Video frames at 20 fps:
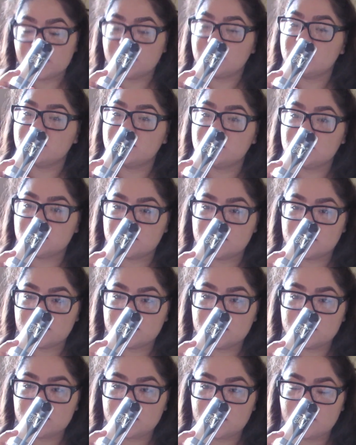the
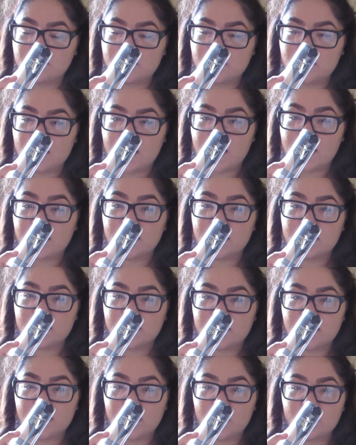consistency of it and I
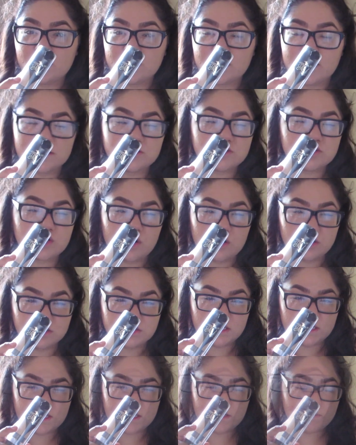like how it lasts all
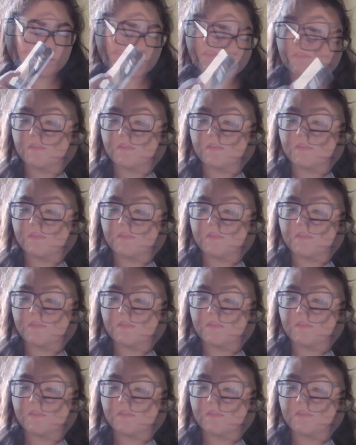day.